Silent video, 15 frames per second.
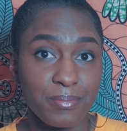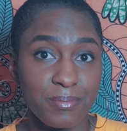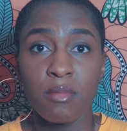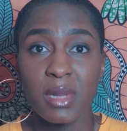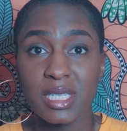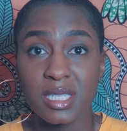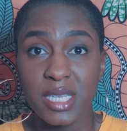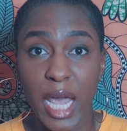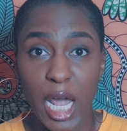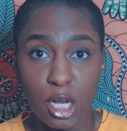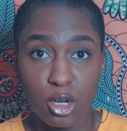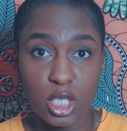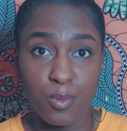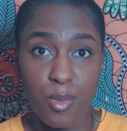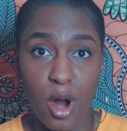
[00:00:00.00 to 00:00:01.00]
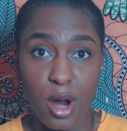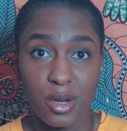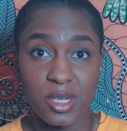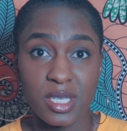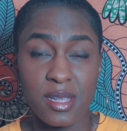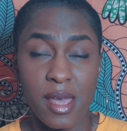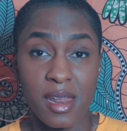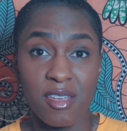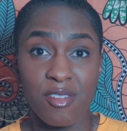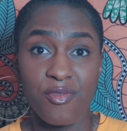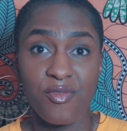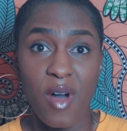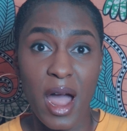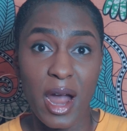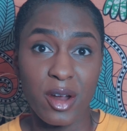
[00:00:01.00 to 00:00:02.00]
Ms. Taylor's partner said he
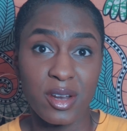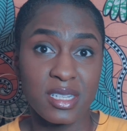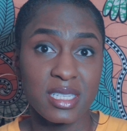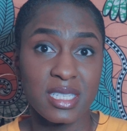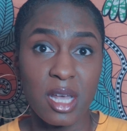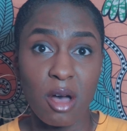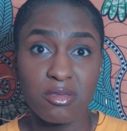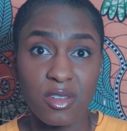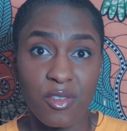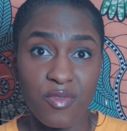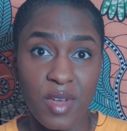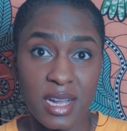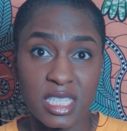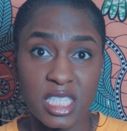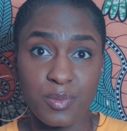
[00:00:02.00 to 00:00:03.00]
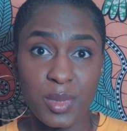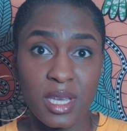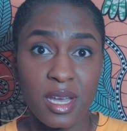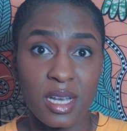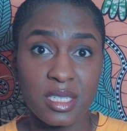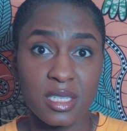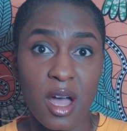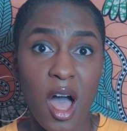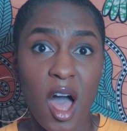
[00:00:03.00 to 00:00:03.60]
fired in self defense because the